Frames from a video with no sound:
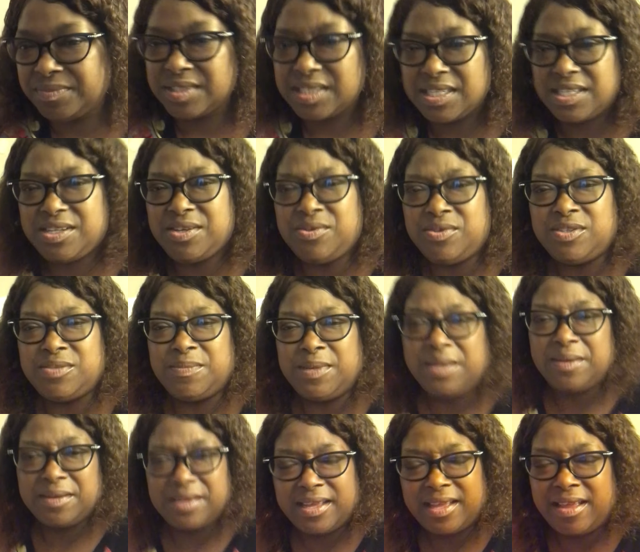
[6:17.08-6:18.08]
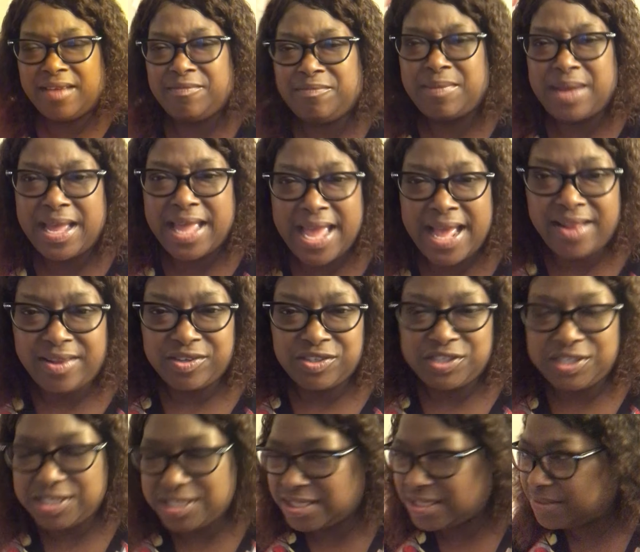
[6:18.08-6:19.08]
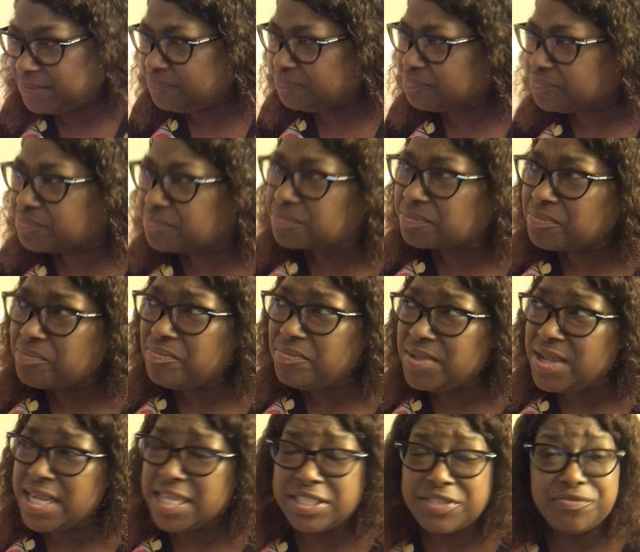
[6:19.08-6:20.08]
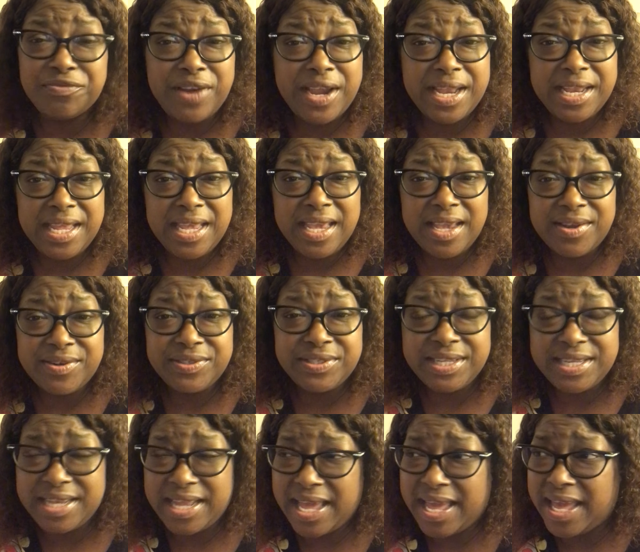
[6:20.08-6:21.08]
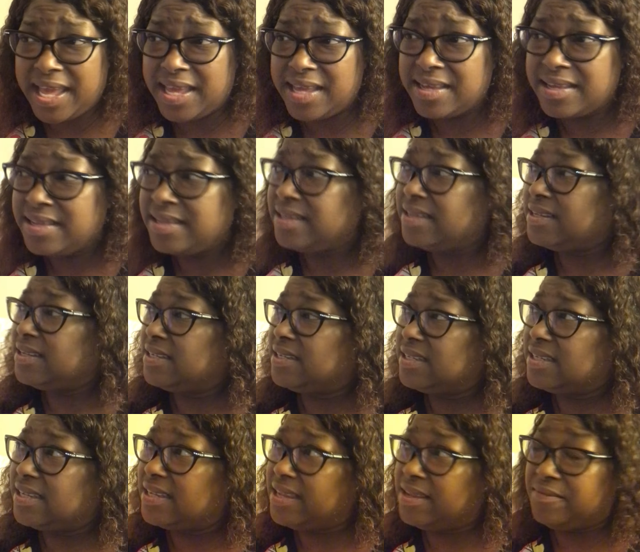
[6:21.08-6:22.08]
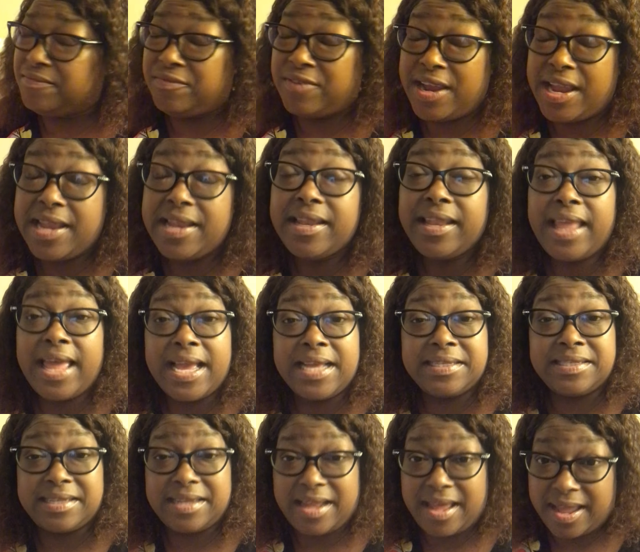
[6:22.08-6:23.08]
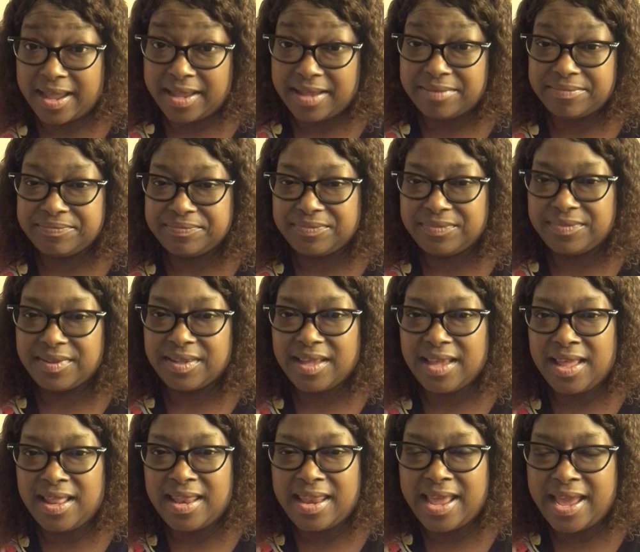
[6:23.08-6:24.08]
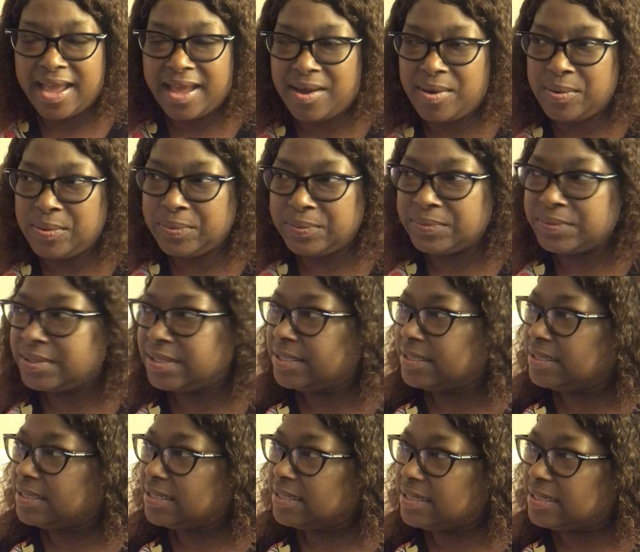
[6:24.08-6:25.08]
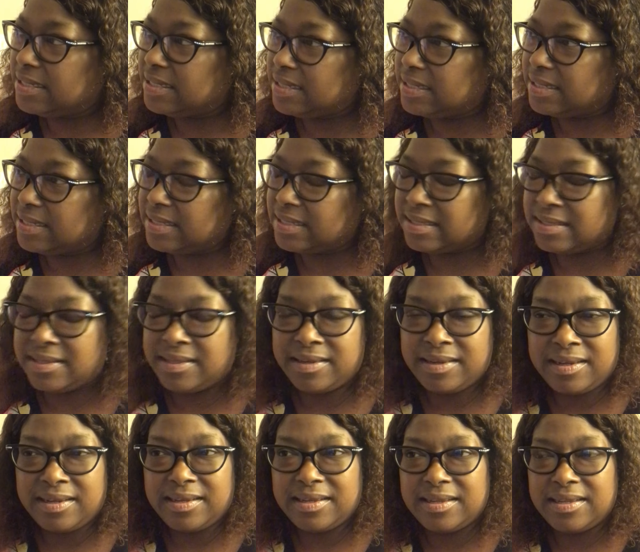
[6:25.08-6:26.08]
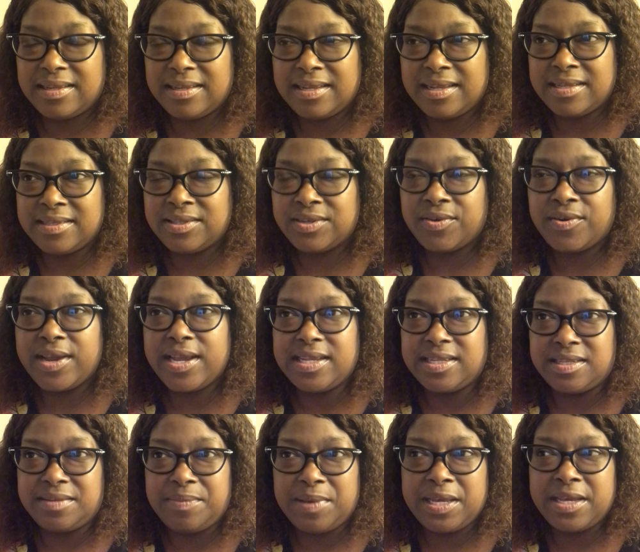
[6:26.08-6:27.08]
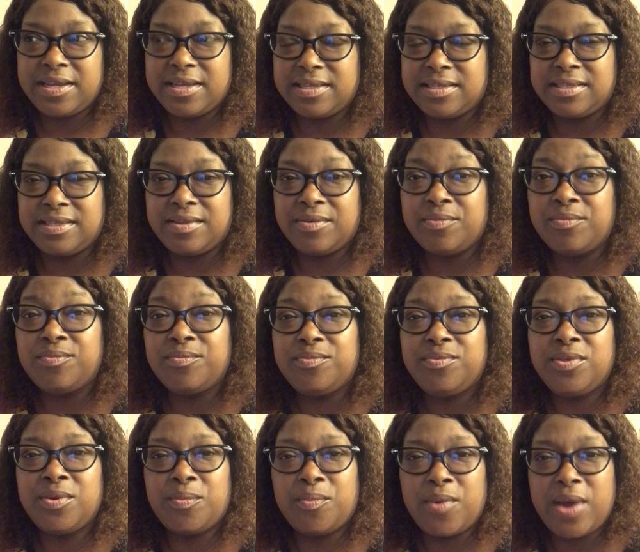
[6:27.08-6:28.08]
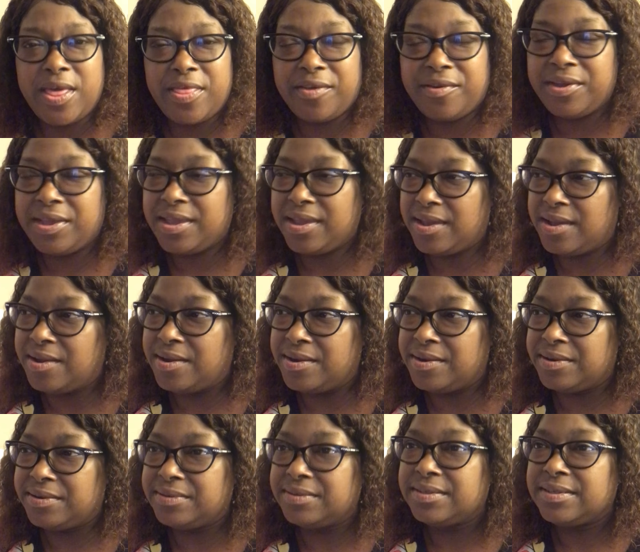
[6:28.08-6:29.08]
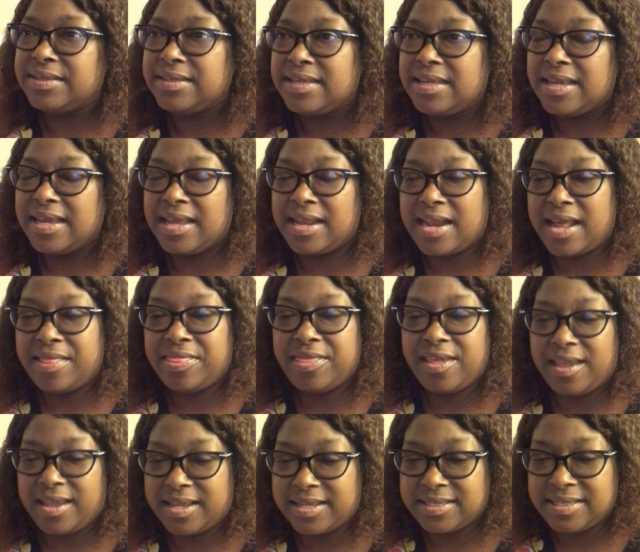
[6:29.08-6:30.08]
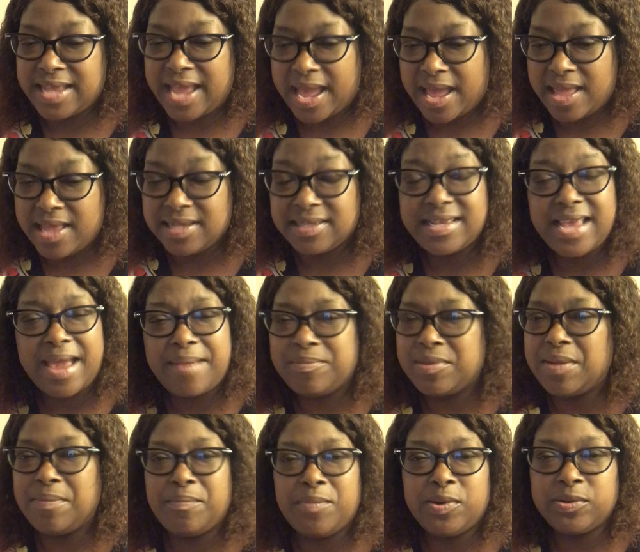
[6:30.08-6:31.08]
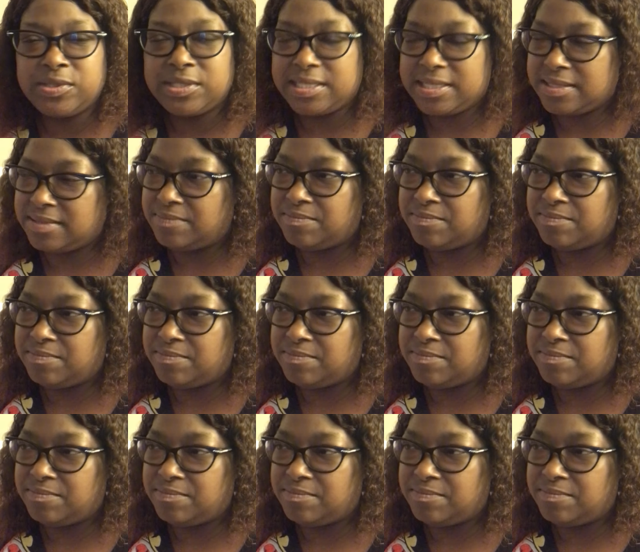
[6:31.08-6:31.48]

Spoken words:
Excuse me, I have my allergies. It's rainy here today. It rained last night, and now the it's crazy because the weather here, and I think it's happening most